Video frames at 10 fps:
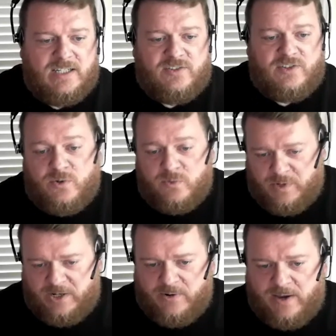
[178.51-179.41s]
So
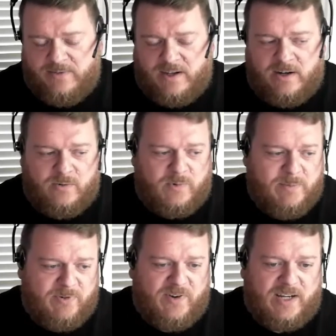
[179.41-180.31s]
we go out there, we
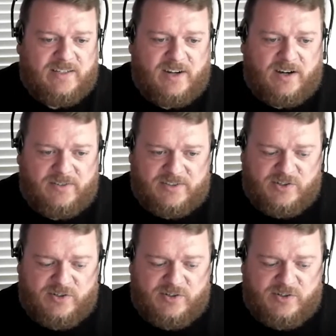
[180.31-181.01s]
provide a service to